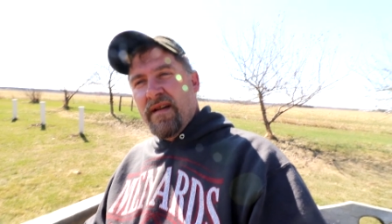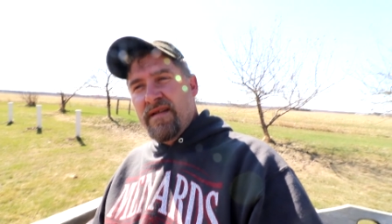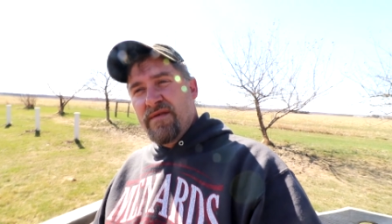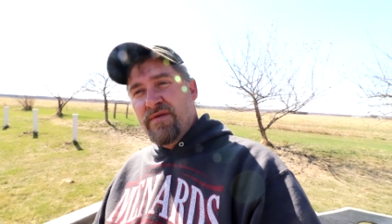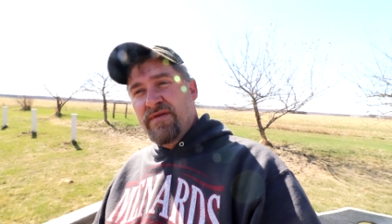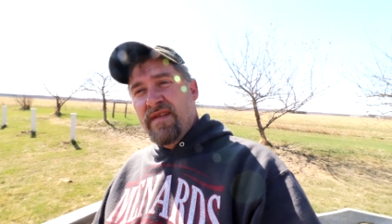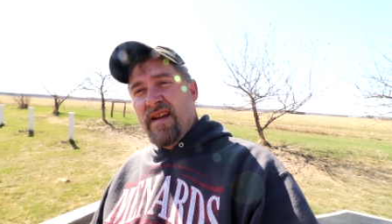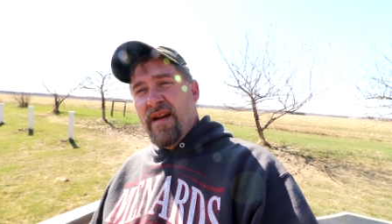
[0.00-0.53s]

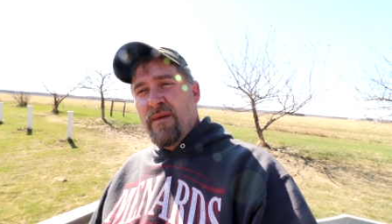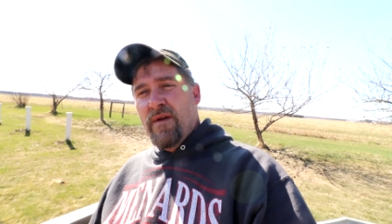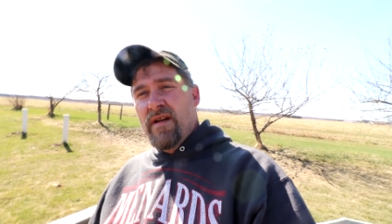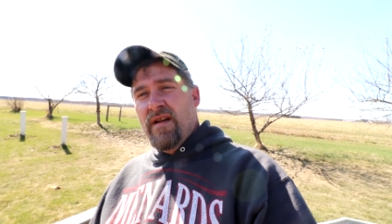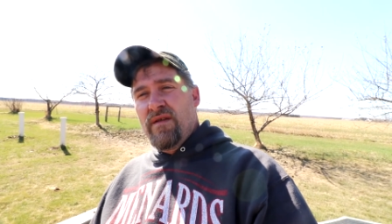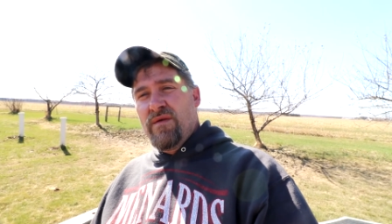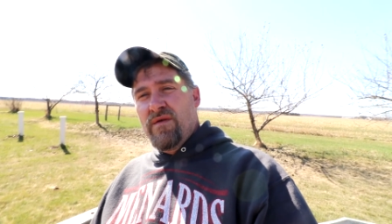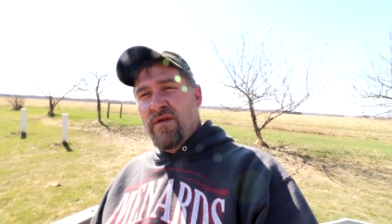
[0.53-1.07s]
So today we're
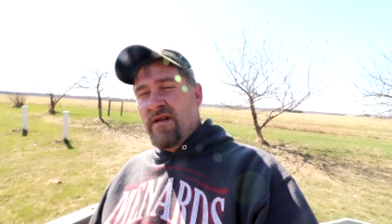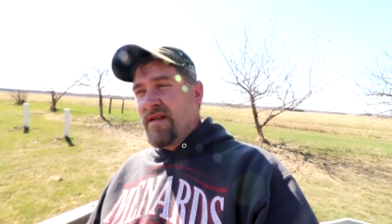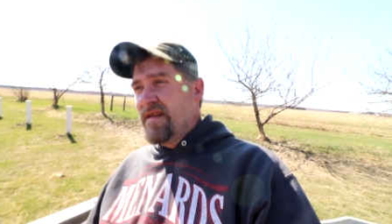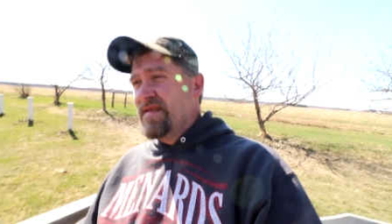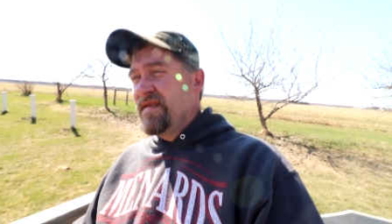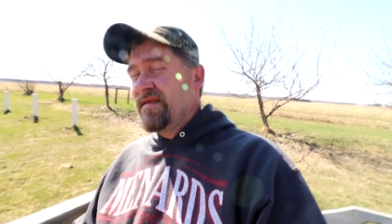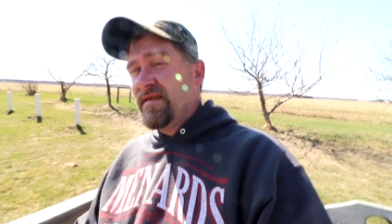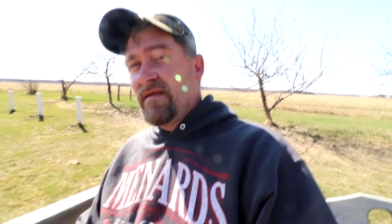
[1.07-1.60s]
going to do,
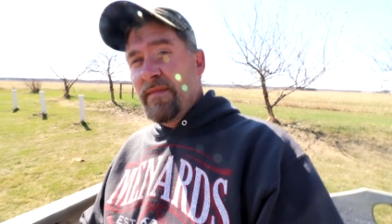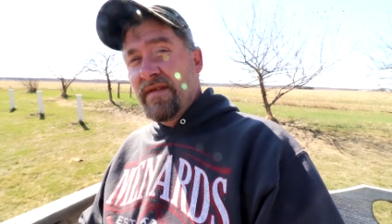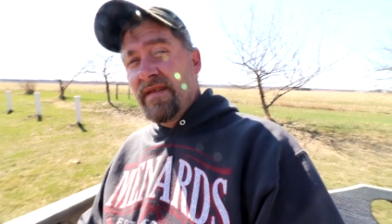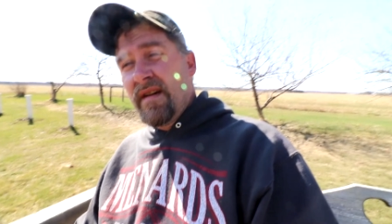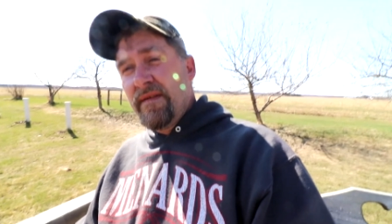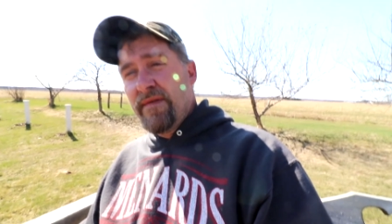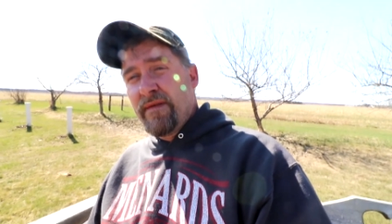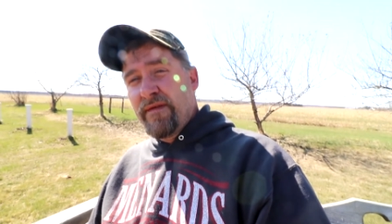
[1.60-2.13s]
this is a little bit
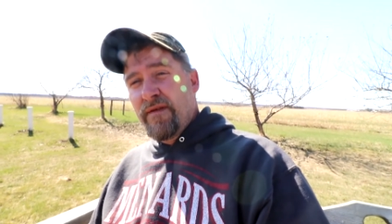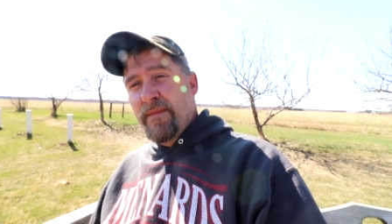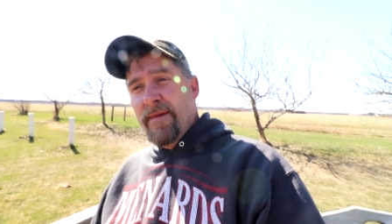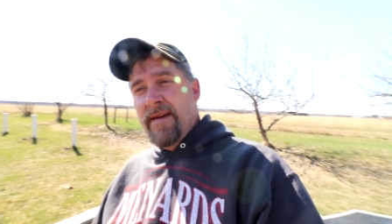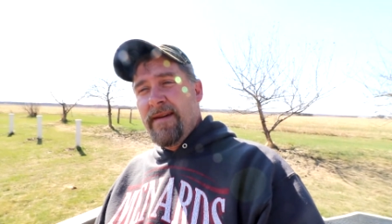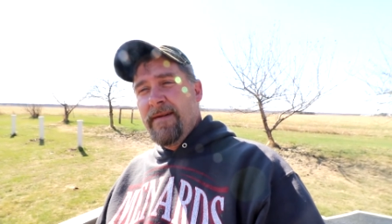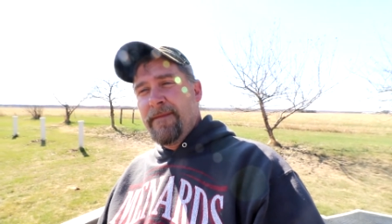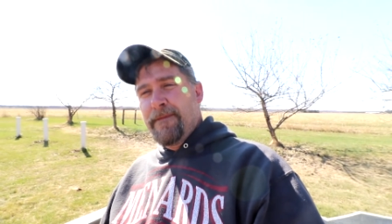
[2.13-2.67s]
different for
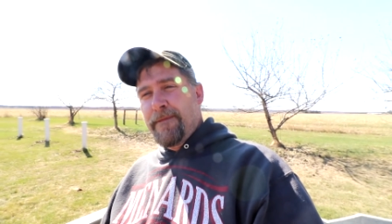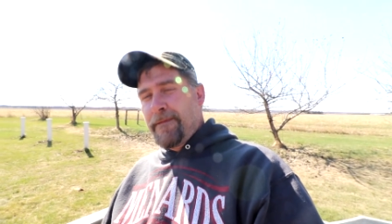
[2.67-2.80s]
me.